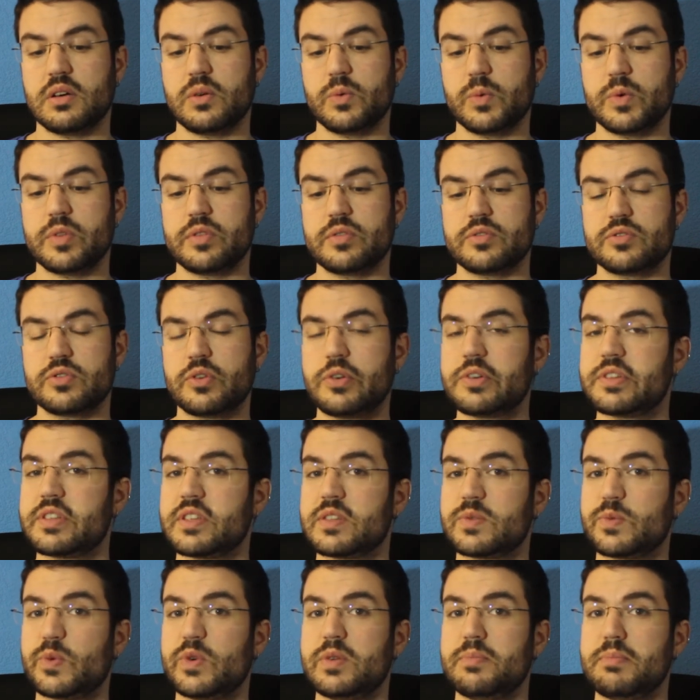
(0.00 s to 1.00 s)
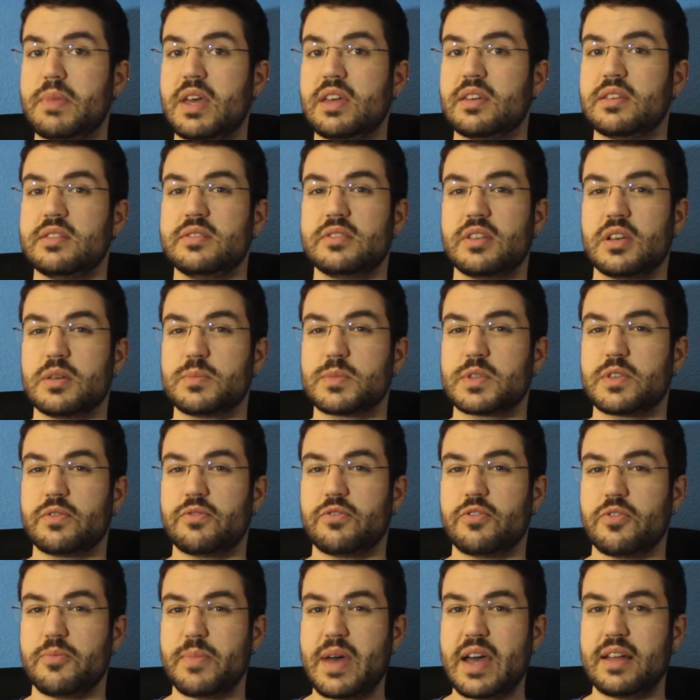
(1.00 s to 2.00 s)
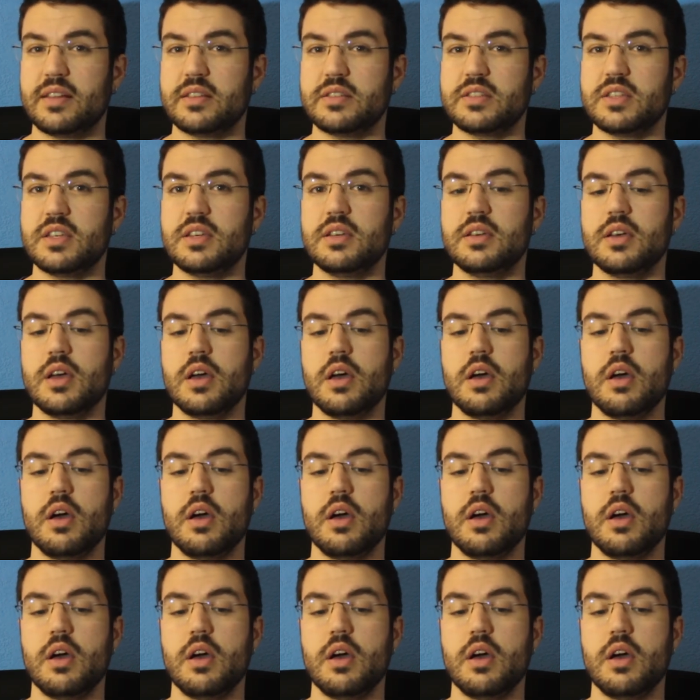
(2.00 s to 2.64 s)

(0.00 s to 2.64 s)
with the choices we make in terms of formality,